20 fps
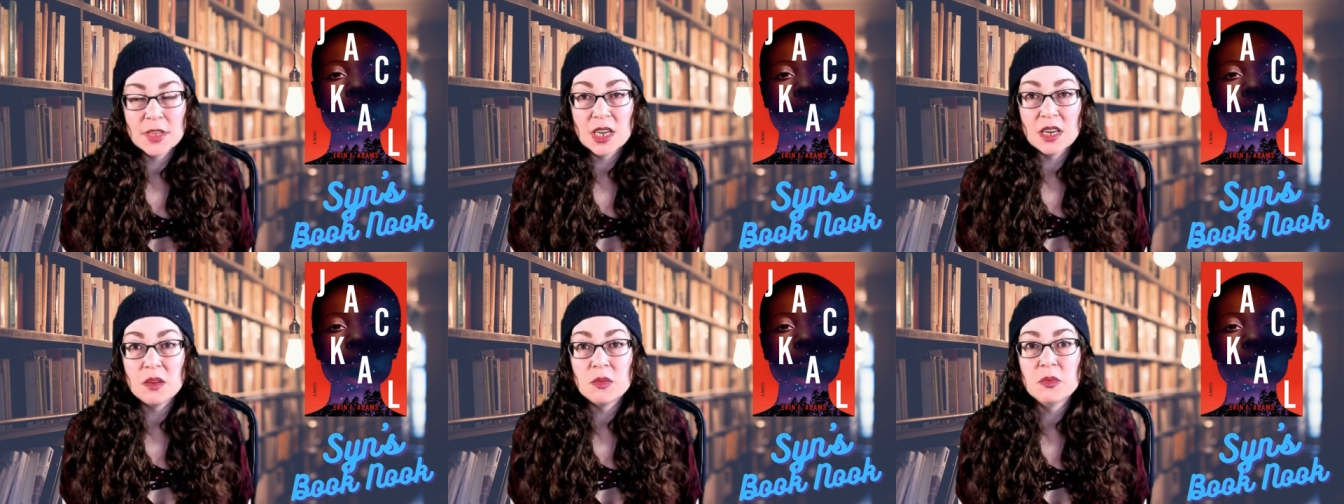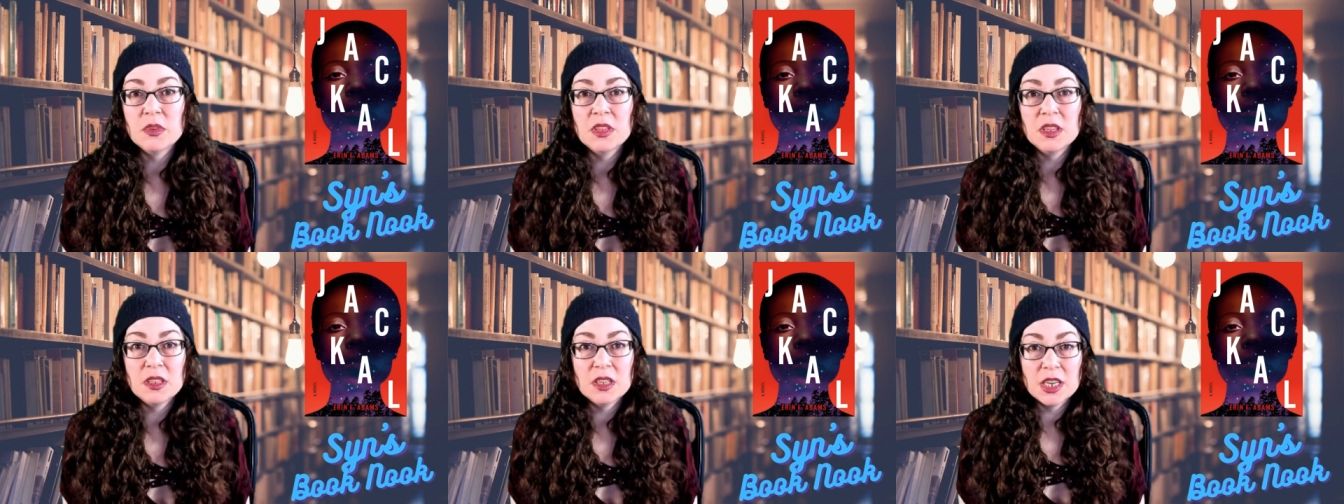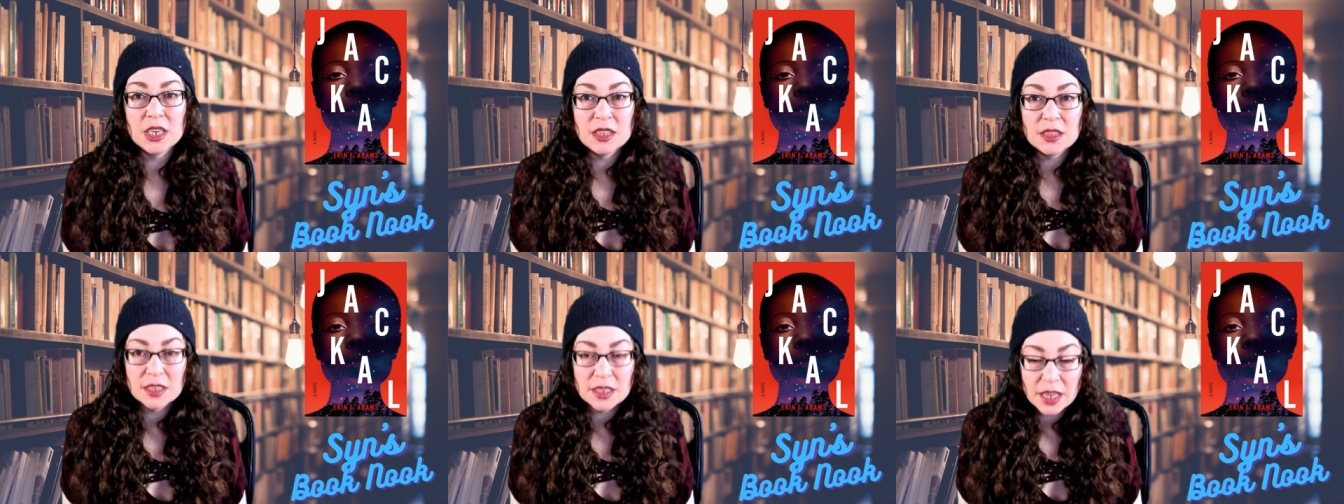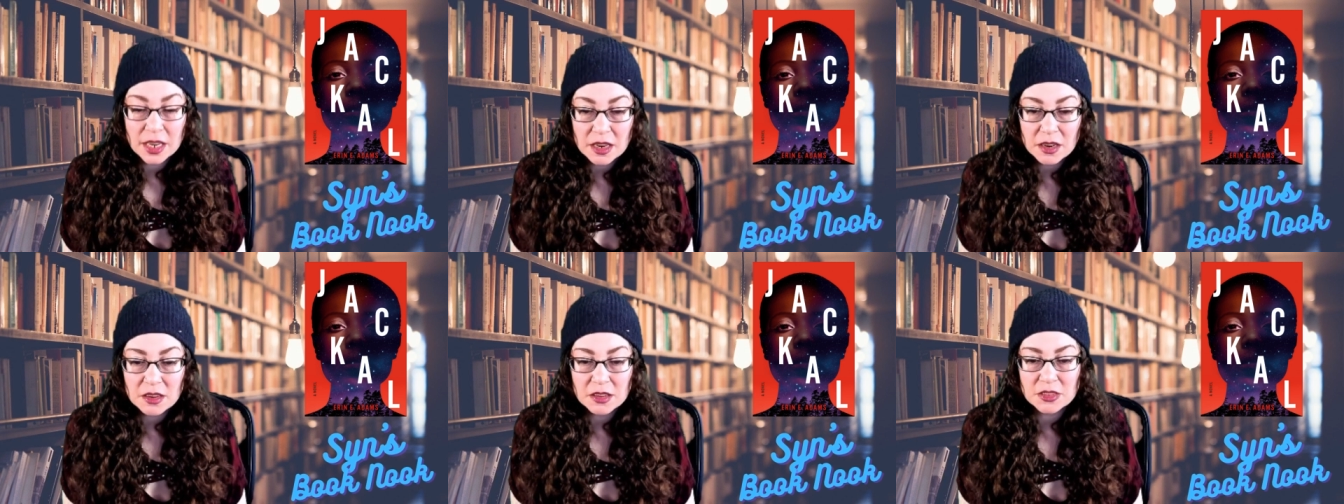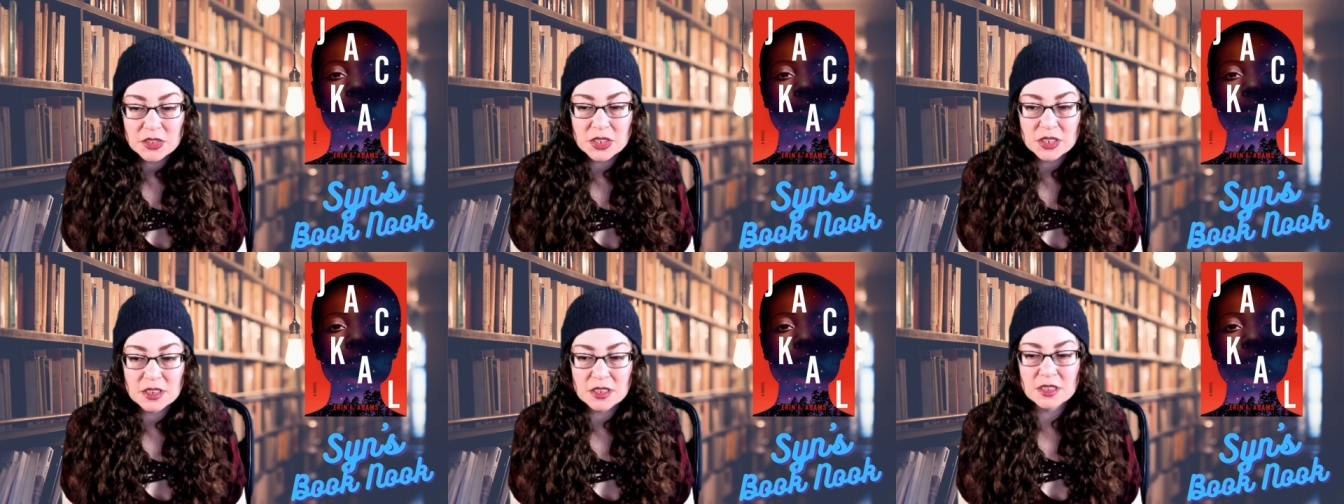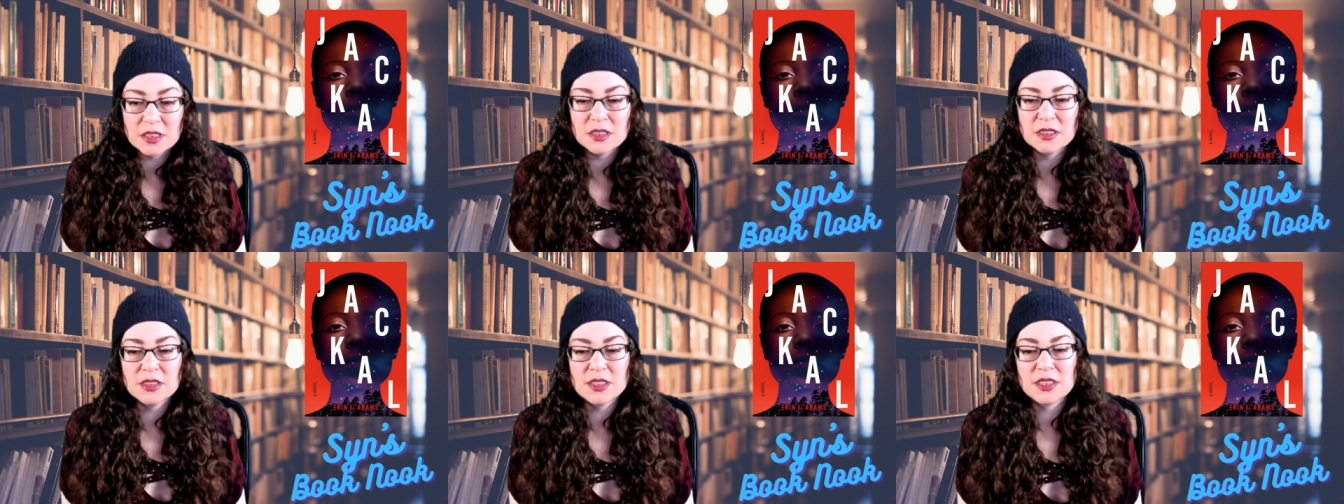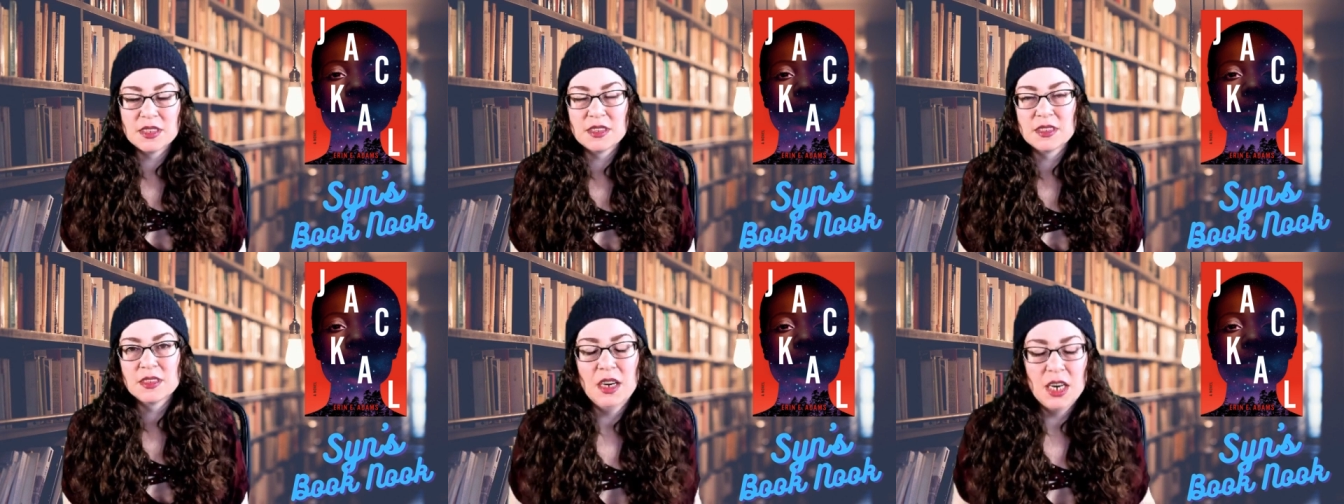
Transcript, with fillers: I really liked the characters.